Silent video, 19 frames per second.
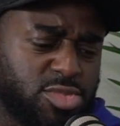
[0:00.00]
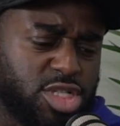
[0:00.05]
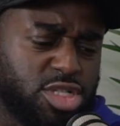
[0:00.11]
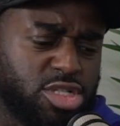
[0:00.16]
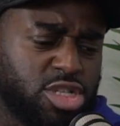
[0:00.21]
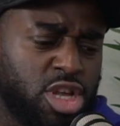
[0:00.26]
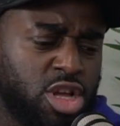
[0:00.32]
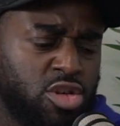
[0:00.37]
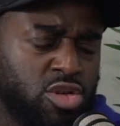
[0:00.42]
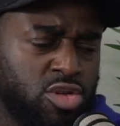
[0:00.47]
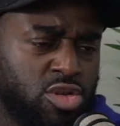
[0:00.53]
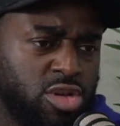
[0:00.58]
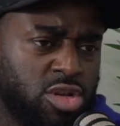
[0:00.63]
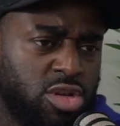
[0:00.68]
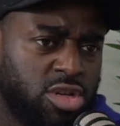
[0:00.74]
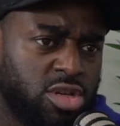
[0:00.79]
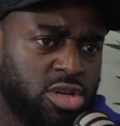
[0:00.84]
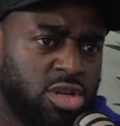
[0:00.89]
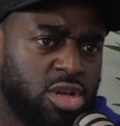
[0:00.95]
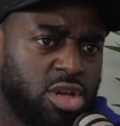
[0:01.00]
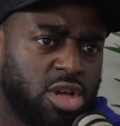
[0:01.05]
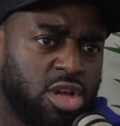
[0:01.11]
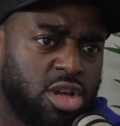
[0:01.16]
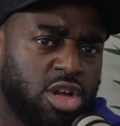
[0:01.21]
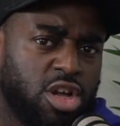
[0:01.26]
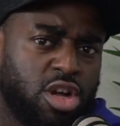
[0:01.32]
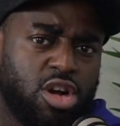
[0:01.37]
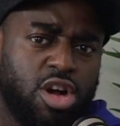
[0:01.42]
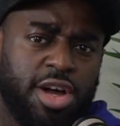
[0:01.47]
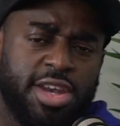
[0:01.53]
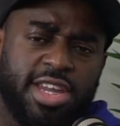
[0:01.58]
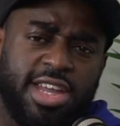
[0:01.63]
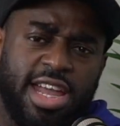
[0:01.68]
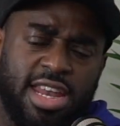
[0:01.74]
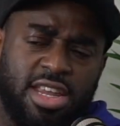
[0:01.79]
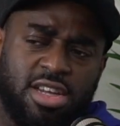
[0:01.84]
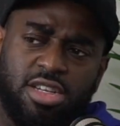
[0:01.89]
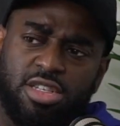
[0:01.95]
So Connor
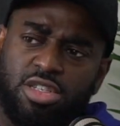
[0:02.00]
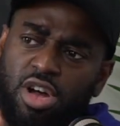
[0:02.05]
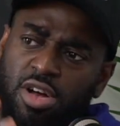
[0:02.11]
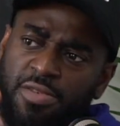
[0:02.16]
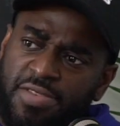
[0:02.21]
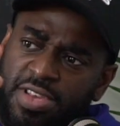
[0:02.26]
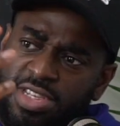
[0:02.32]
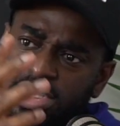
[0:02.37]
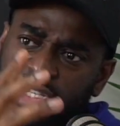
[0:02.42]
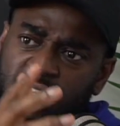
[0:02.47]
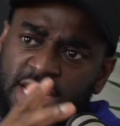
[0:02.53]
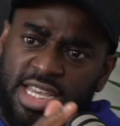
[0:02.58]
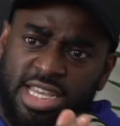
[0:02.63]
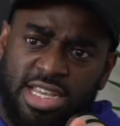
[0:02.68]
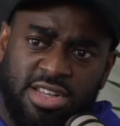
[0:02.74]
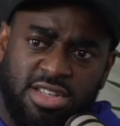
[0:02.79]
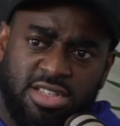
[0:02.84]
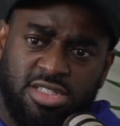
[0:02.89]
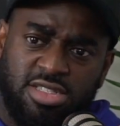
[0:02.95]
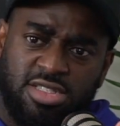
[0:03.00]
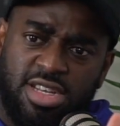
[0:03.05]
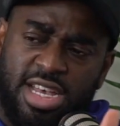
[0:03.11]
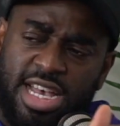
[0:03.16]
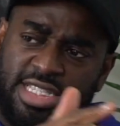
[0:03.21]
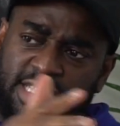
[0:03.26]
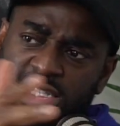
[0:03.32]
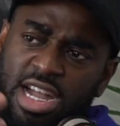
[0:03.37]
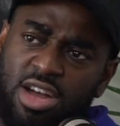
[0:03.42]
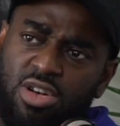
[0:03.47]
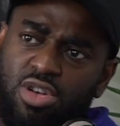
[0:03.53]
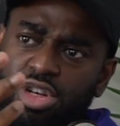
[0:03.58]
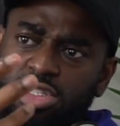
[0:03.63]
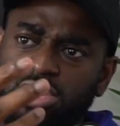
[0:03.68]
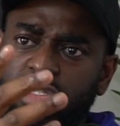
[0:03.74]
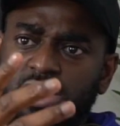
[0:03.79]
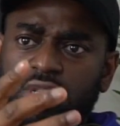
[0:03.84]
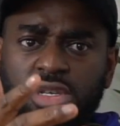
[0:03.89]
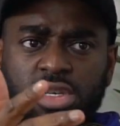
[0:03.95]
Gallagher obviously has now
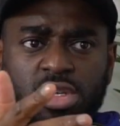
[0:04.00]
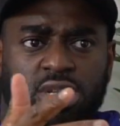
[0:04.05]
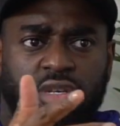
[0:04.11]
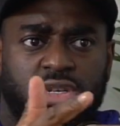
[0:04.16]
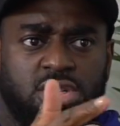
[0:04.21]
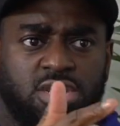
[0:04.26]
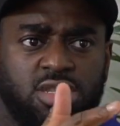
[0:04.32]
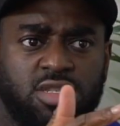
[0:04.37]
gone to